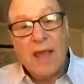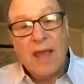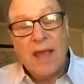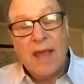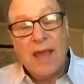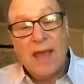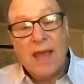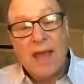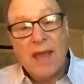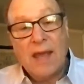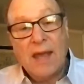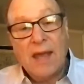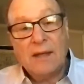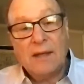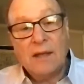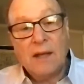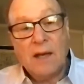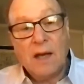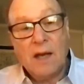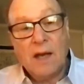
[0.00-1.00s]

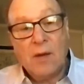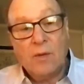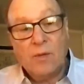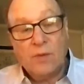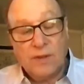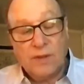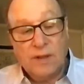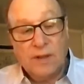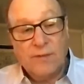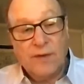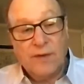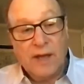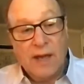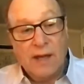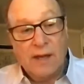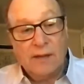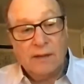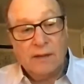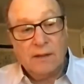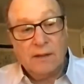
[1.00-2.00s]
and was living
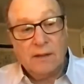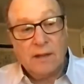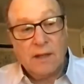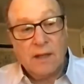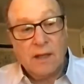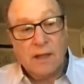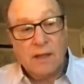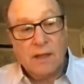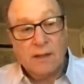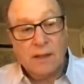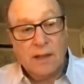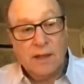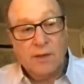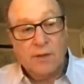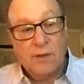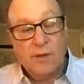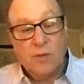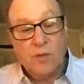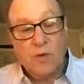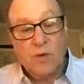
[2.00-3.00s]
out
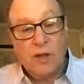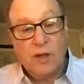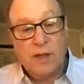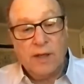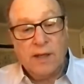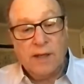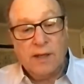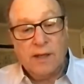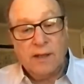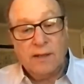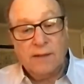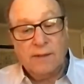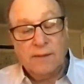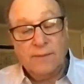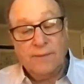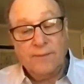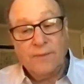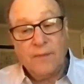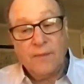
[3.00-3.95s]
here in Waukegan,